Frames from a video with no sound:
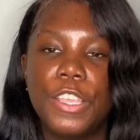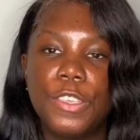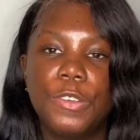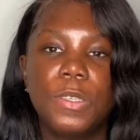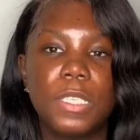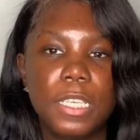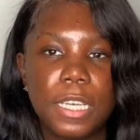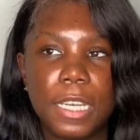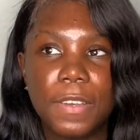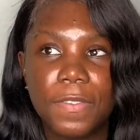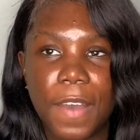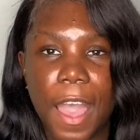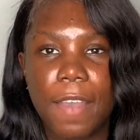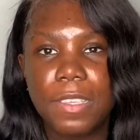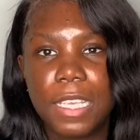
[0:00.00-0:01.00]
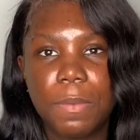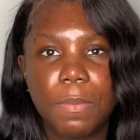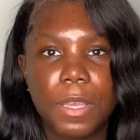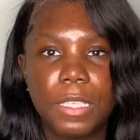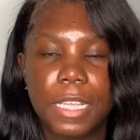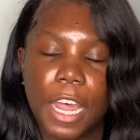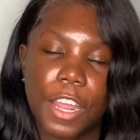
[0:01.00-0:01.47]
you took five ten
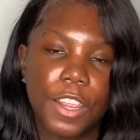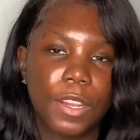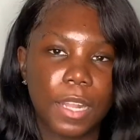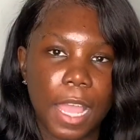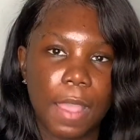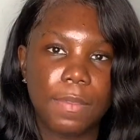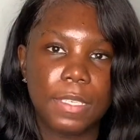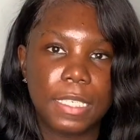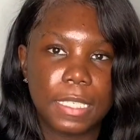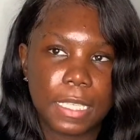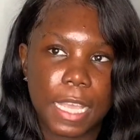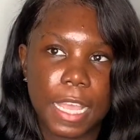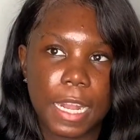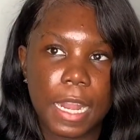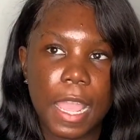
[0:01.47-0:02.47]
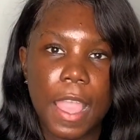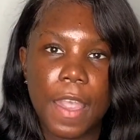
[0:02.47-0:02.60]
minutes out of your life to send